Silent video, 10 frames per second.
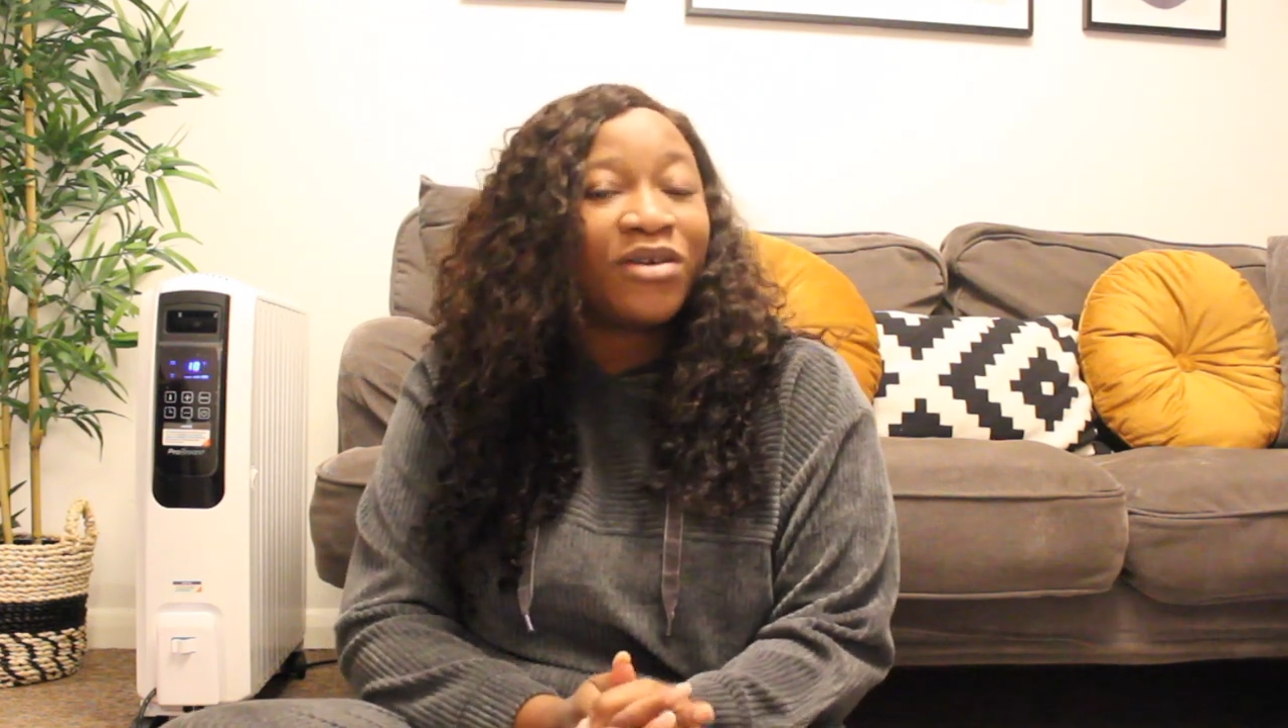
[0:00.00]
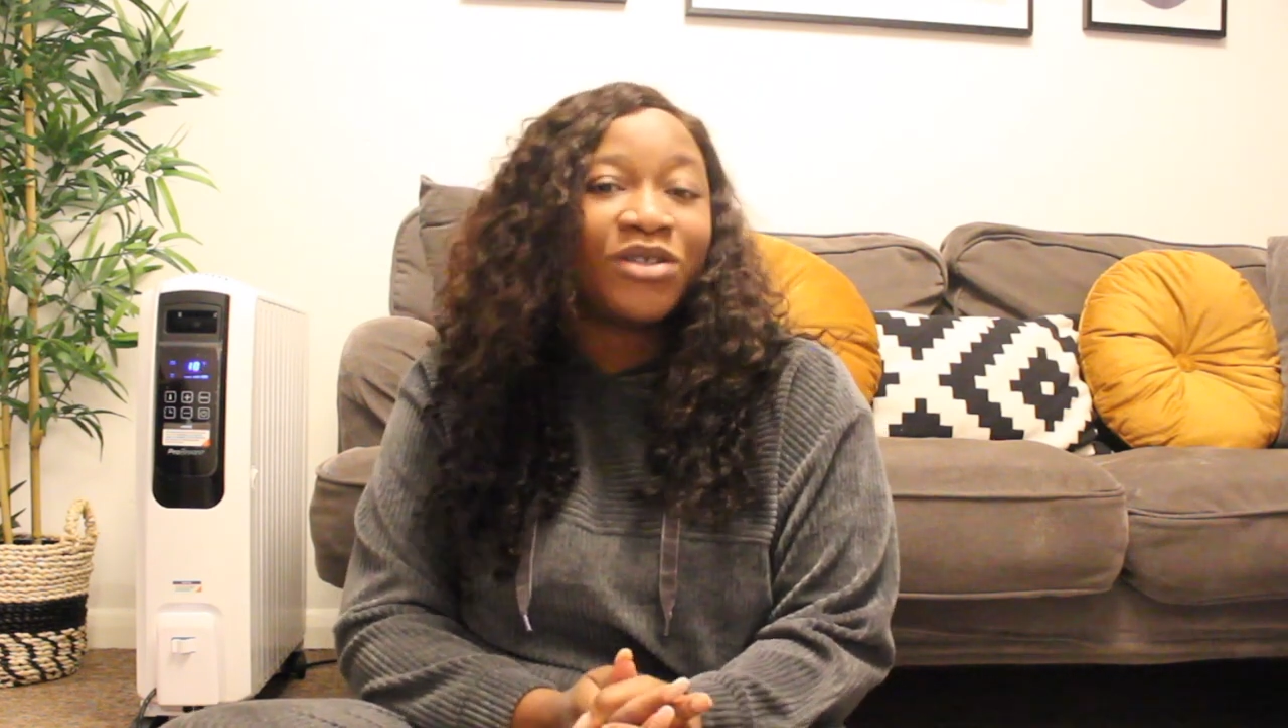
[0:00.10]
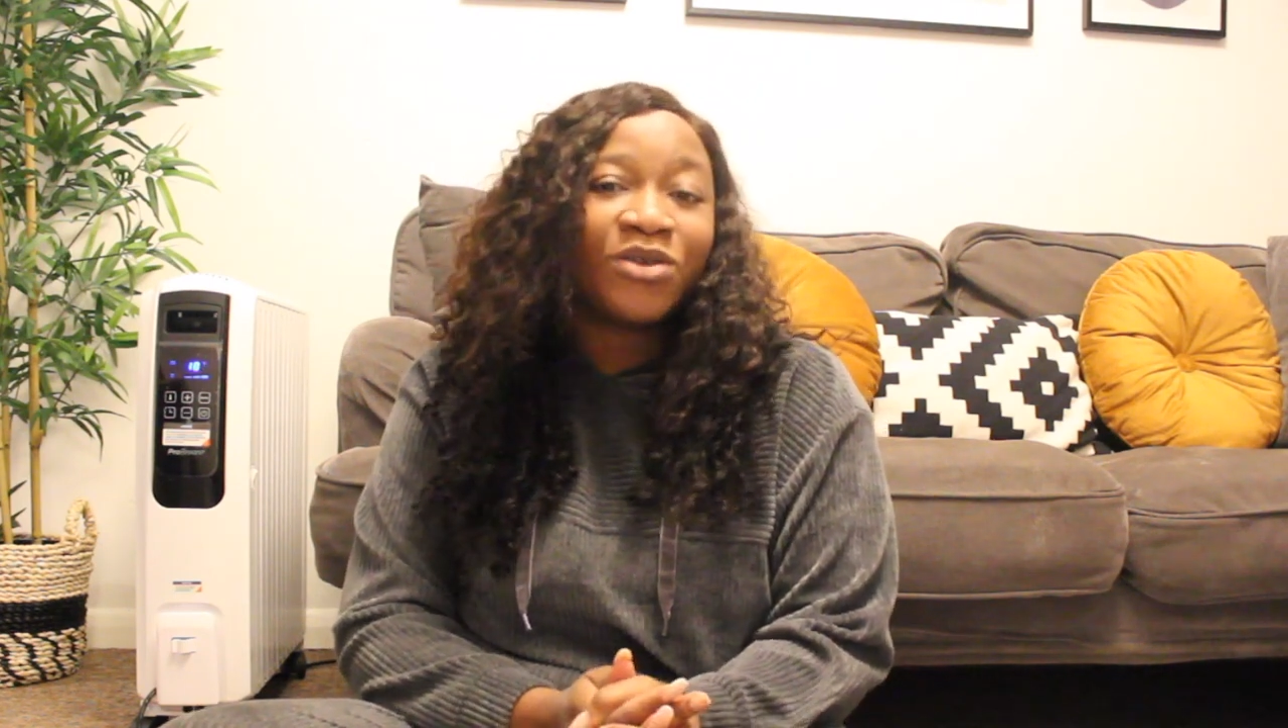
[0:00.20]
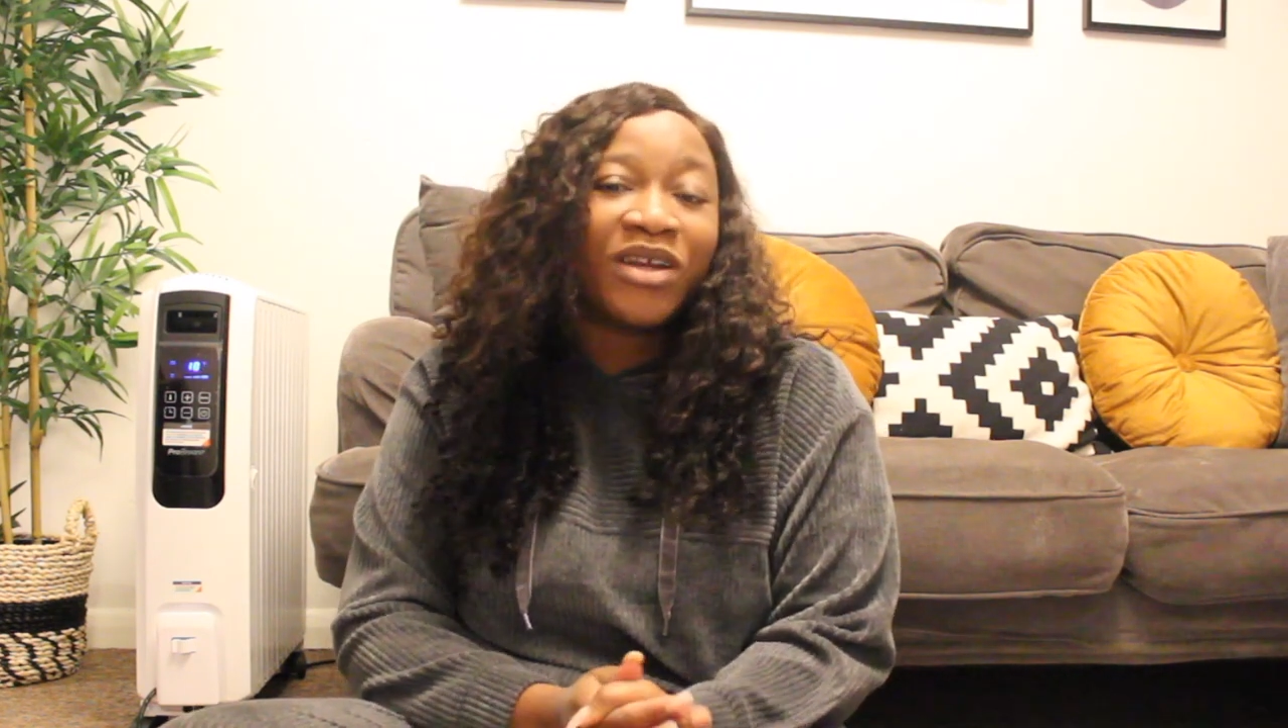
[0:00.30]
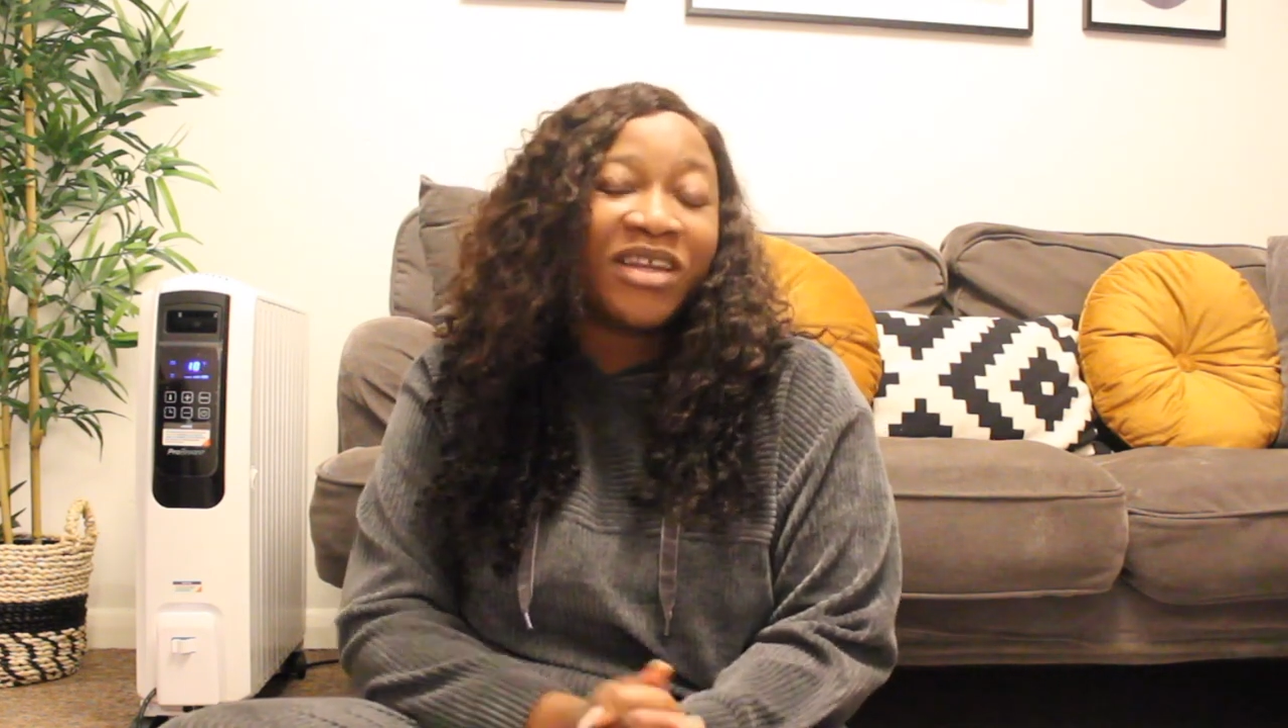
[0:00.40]

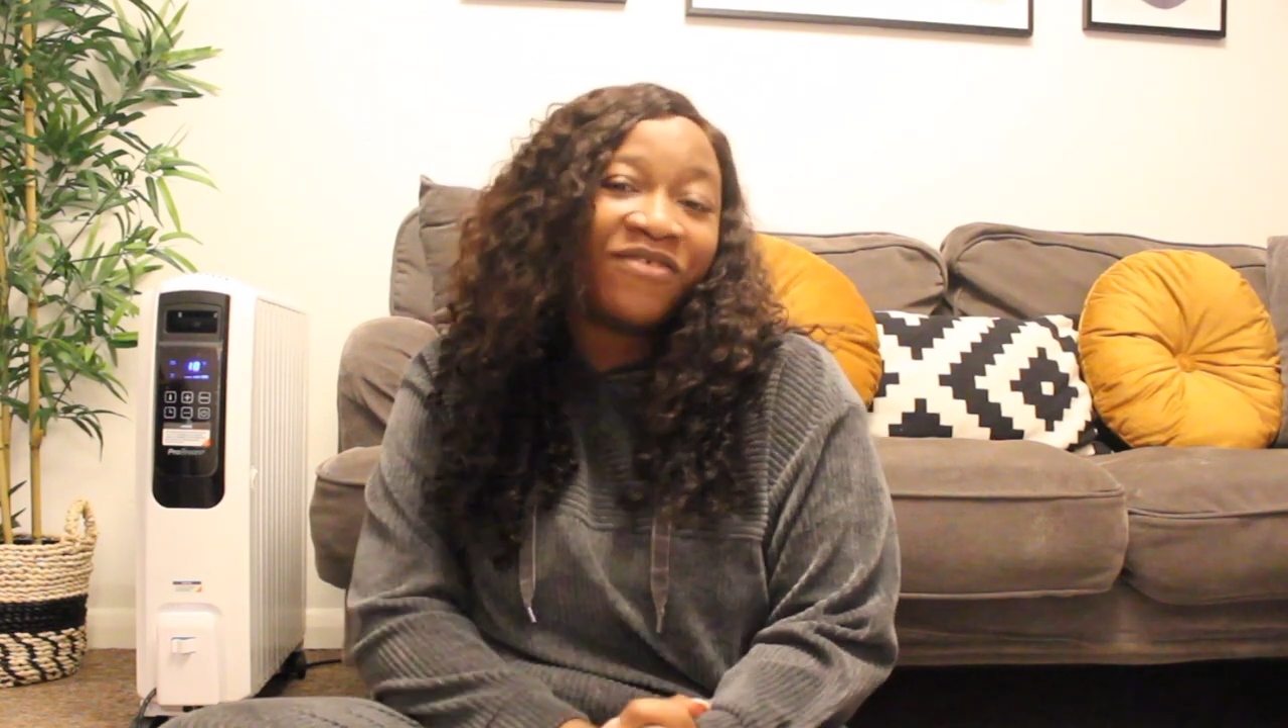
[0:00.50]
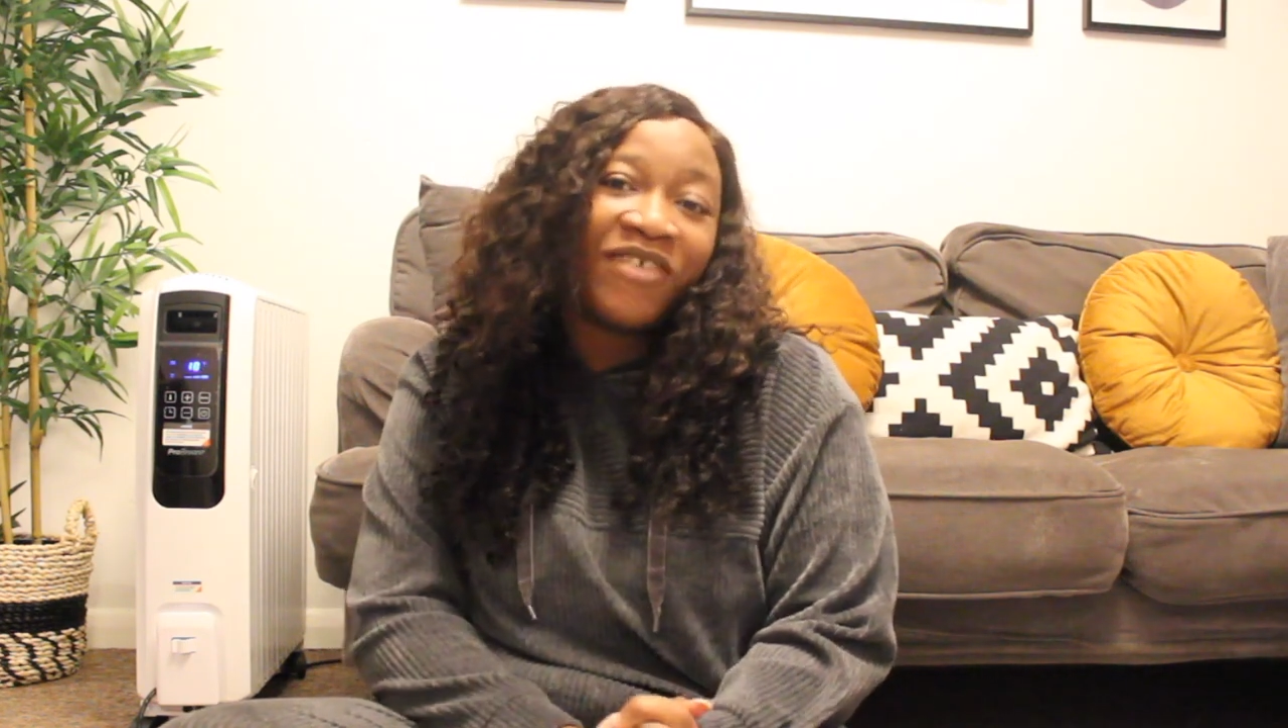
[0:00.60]
join the